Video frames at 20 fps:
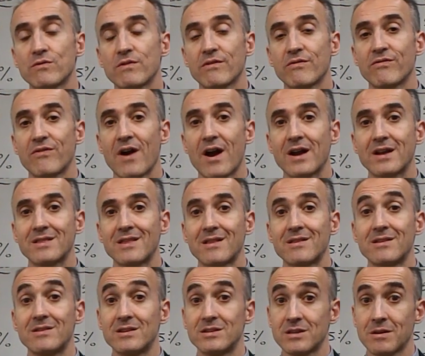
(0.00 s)
of the fact
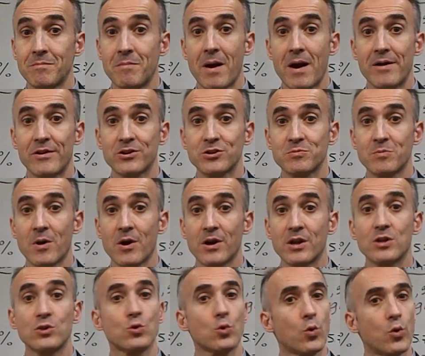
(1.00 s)
that it is a buyer's
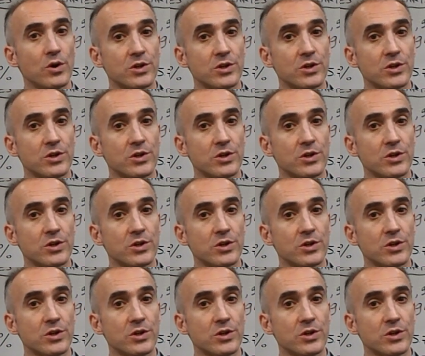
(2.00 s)
market